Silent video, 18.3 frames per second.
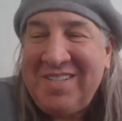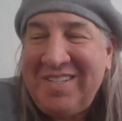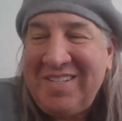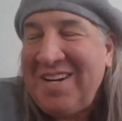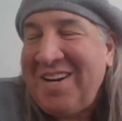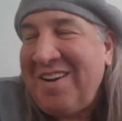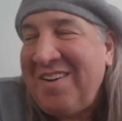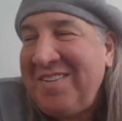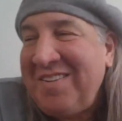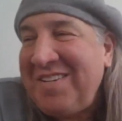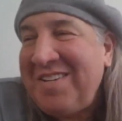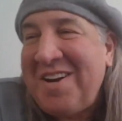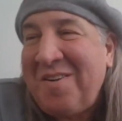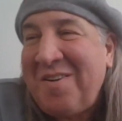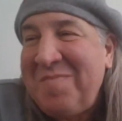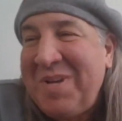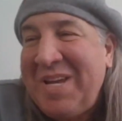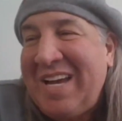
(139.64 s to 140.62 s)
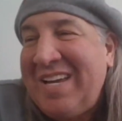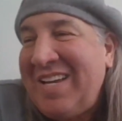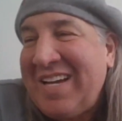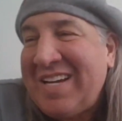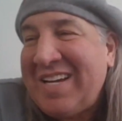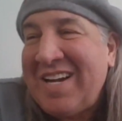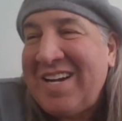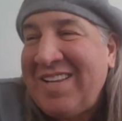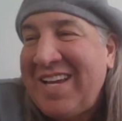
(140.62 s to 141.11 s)
you know, you know me. I,
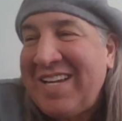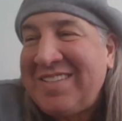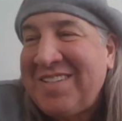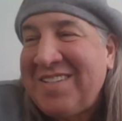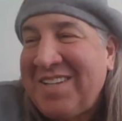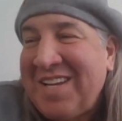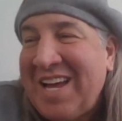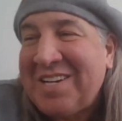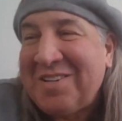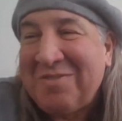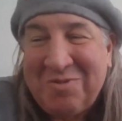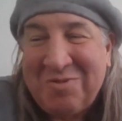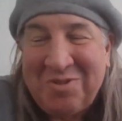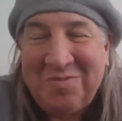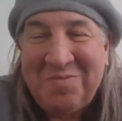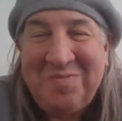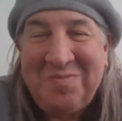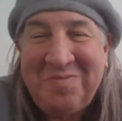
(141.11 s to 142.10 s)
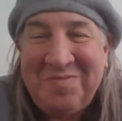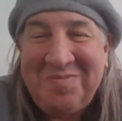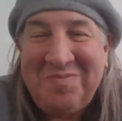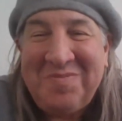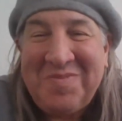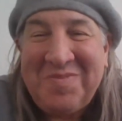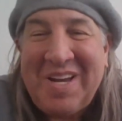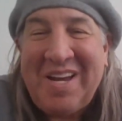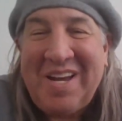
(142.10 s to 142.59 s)
I kind of like the locker room.
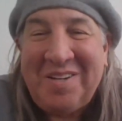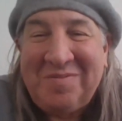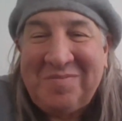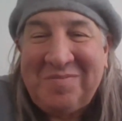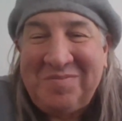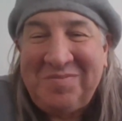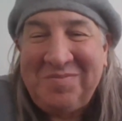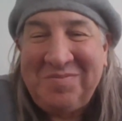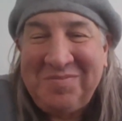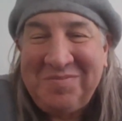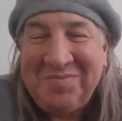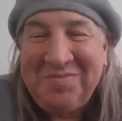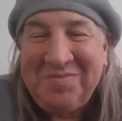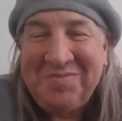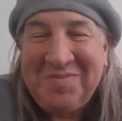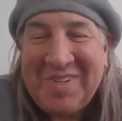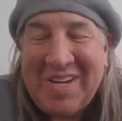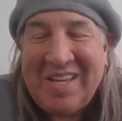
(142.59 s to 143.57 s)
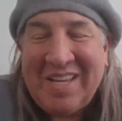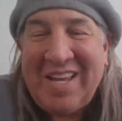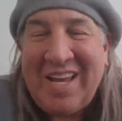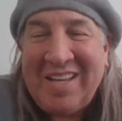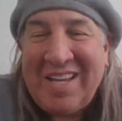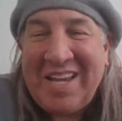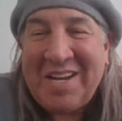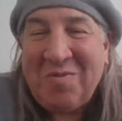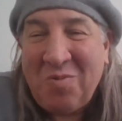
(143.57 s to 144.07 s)
Um, I,
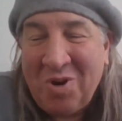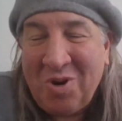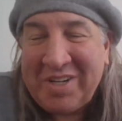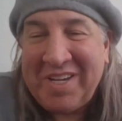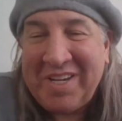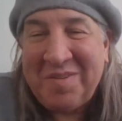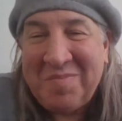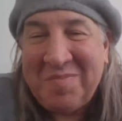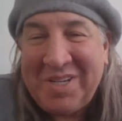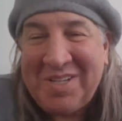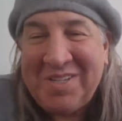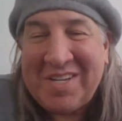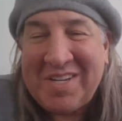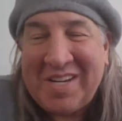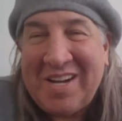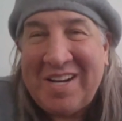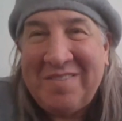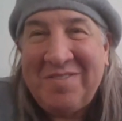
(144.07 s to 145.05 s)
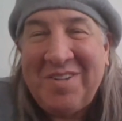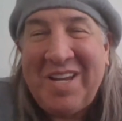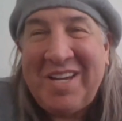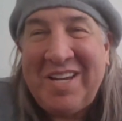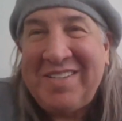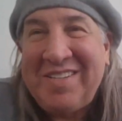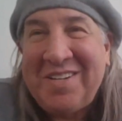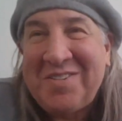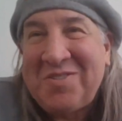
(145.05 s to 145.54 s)
I, like working because I kind of
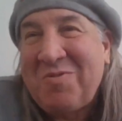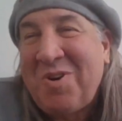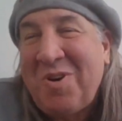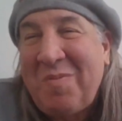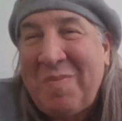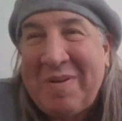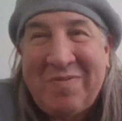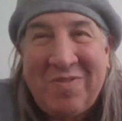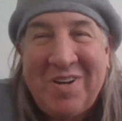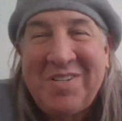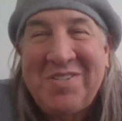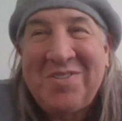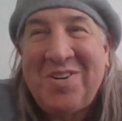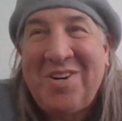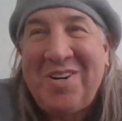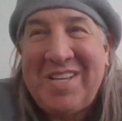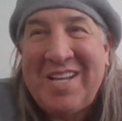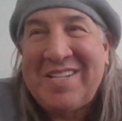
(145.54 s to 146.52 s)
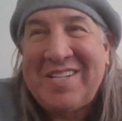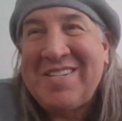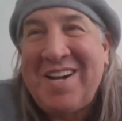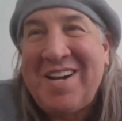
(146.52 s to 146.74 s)
like that's where all my friends are. That's